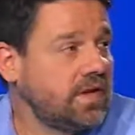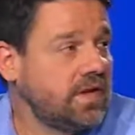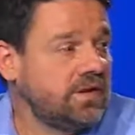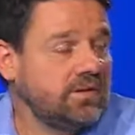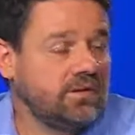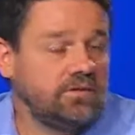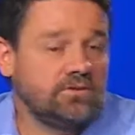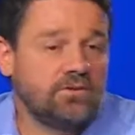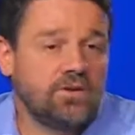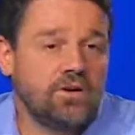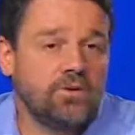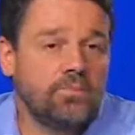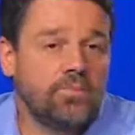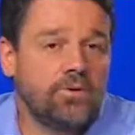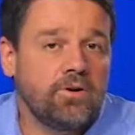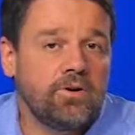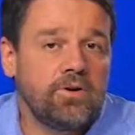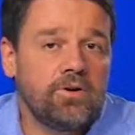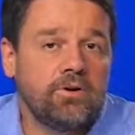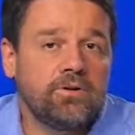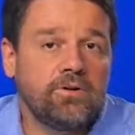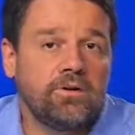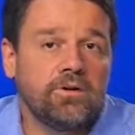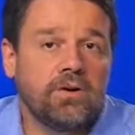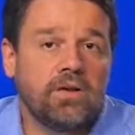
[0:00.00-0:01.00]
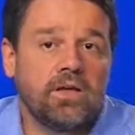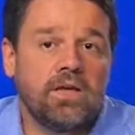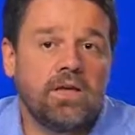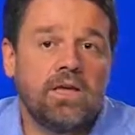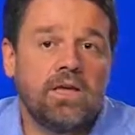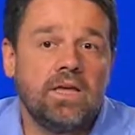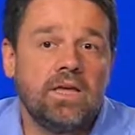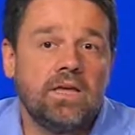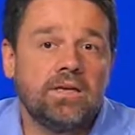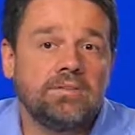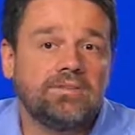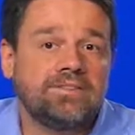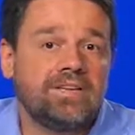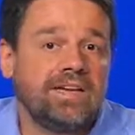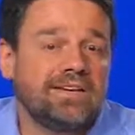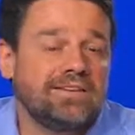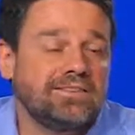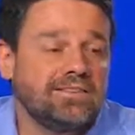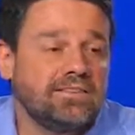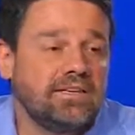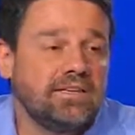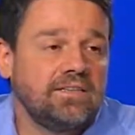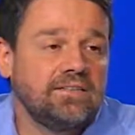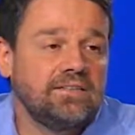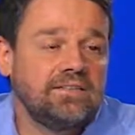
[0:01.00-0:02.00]
An entrepreneur
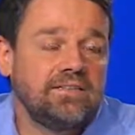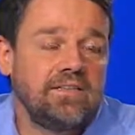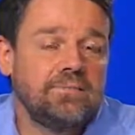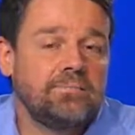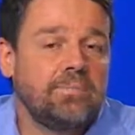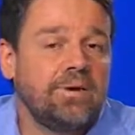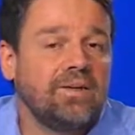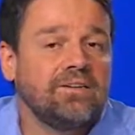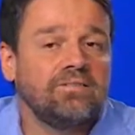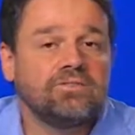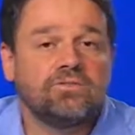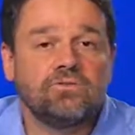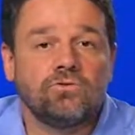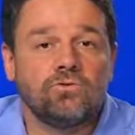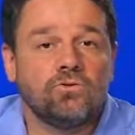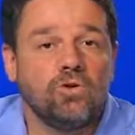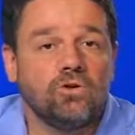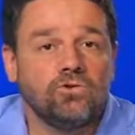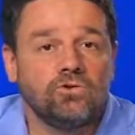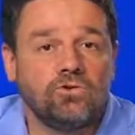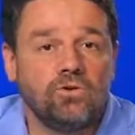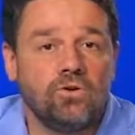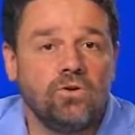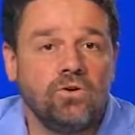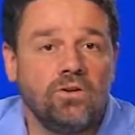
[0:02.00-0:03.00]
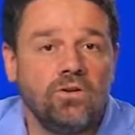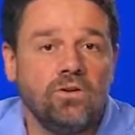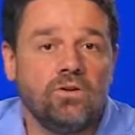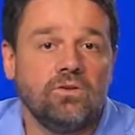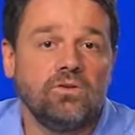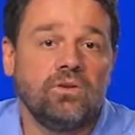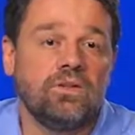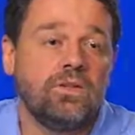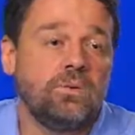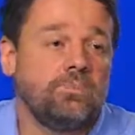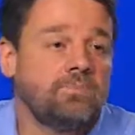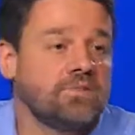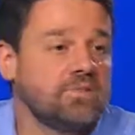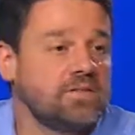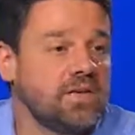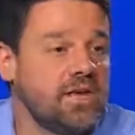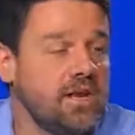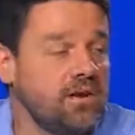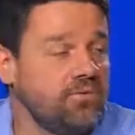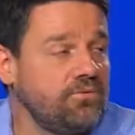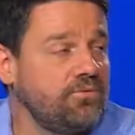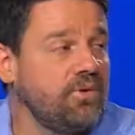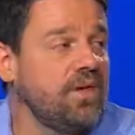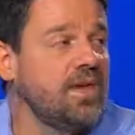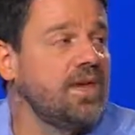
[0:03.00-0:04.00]
success depends not only on
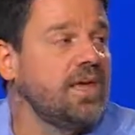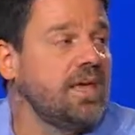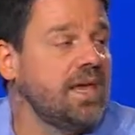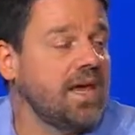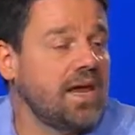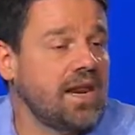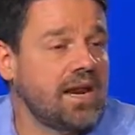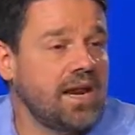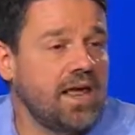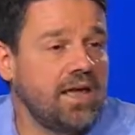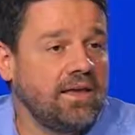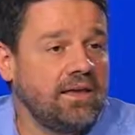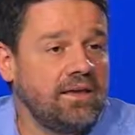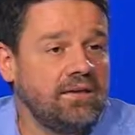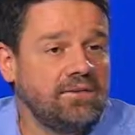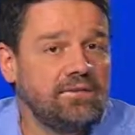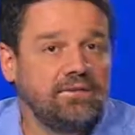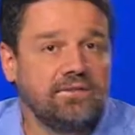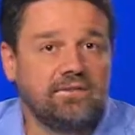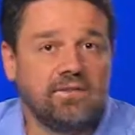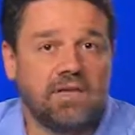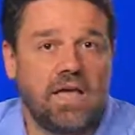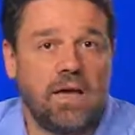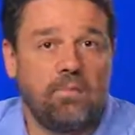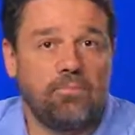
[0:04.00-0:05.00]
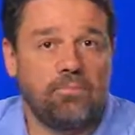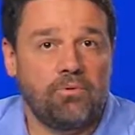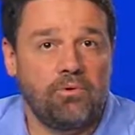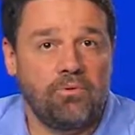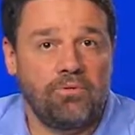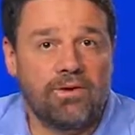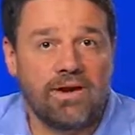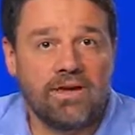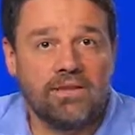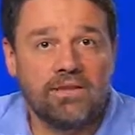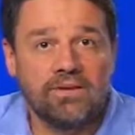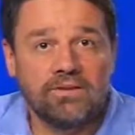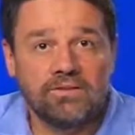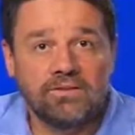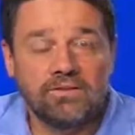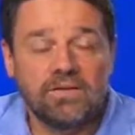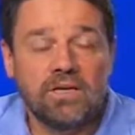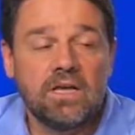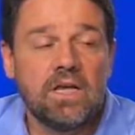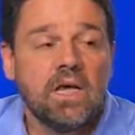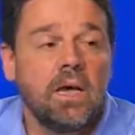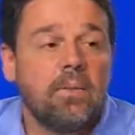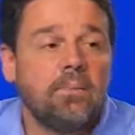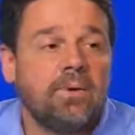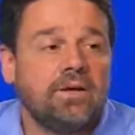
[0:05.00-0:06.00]
himself, clients and providers,
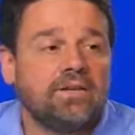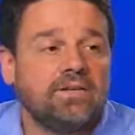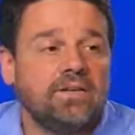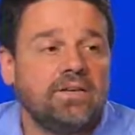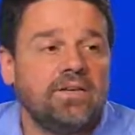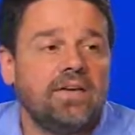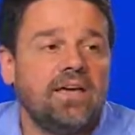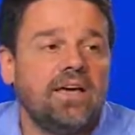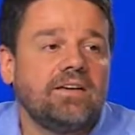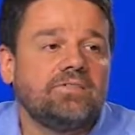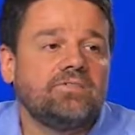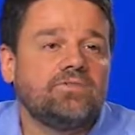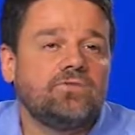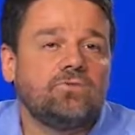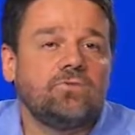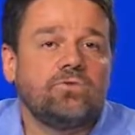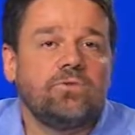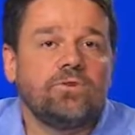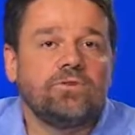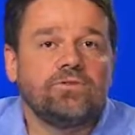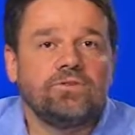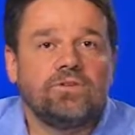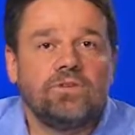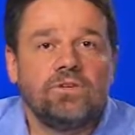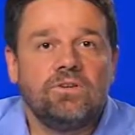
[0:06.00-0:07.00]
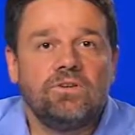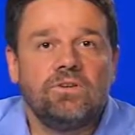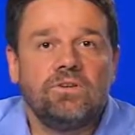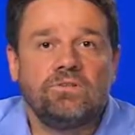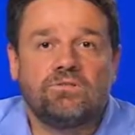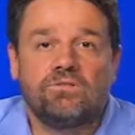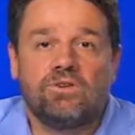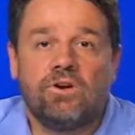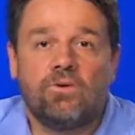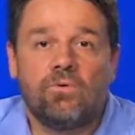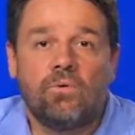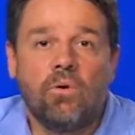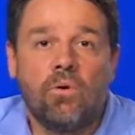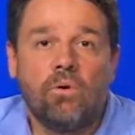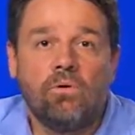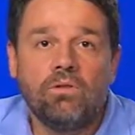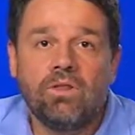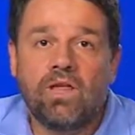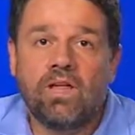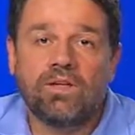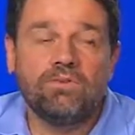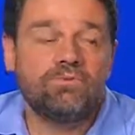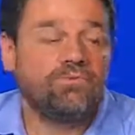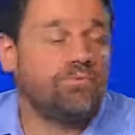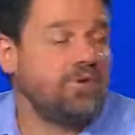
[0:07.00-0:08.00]
but he has to consider the role
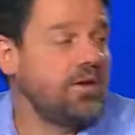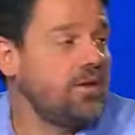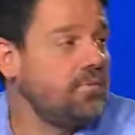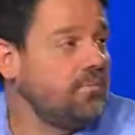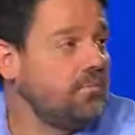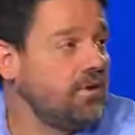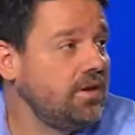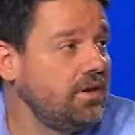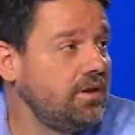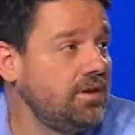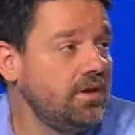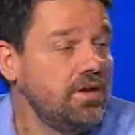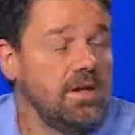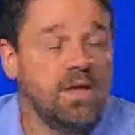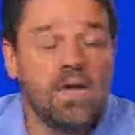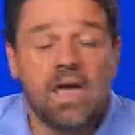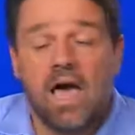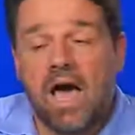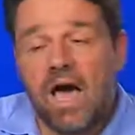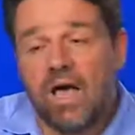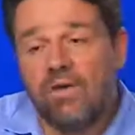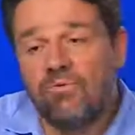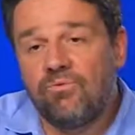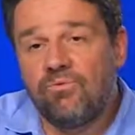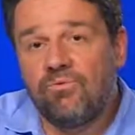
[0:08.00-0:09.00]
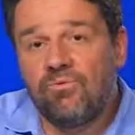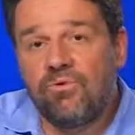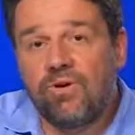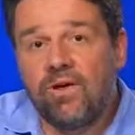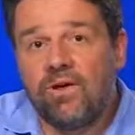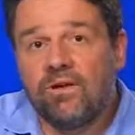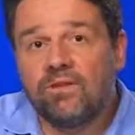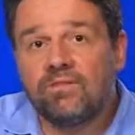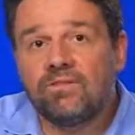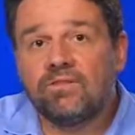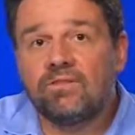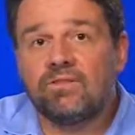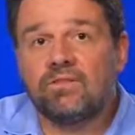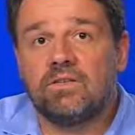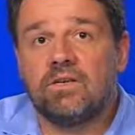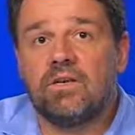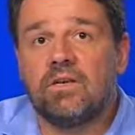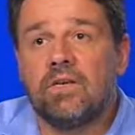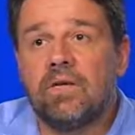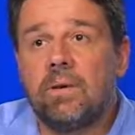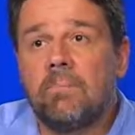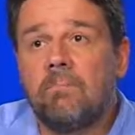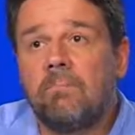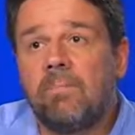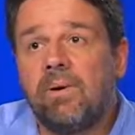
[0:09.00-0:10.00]
that family and friends
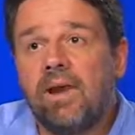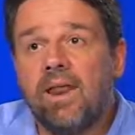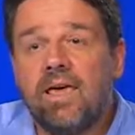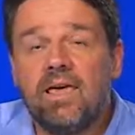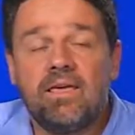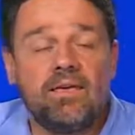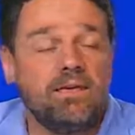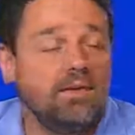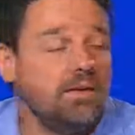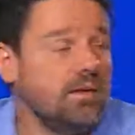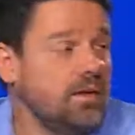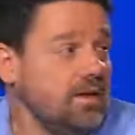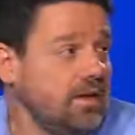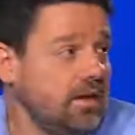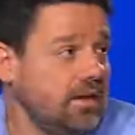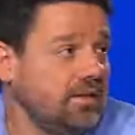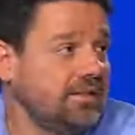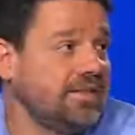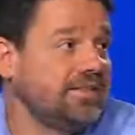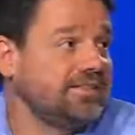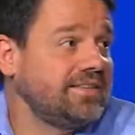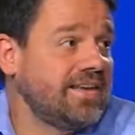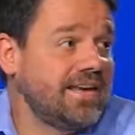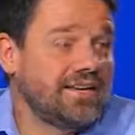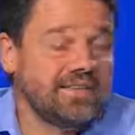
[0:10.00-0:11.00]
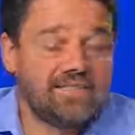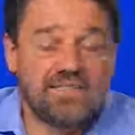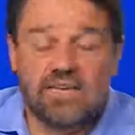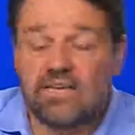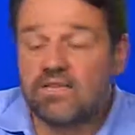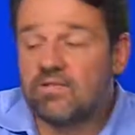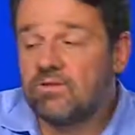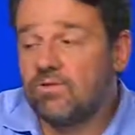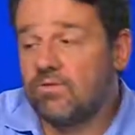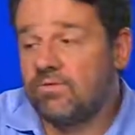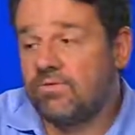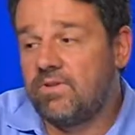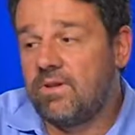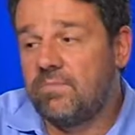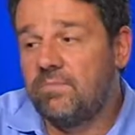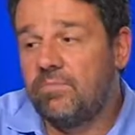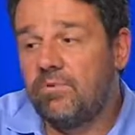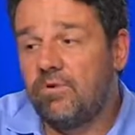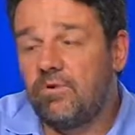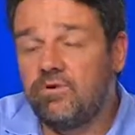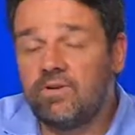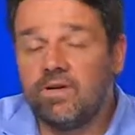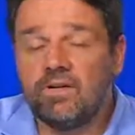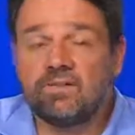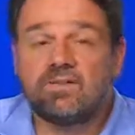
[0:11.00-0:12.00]
play in the success of the
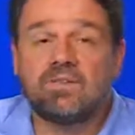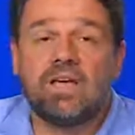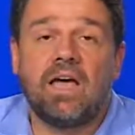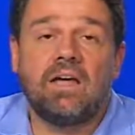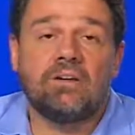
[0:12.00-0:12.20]
project.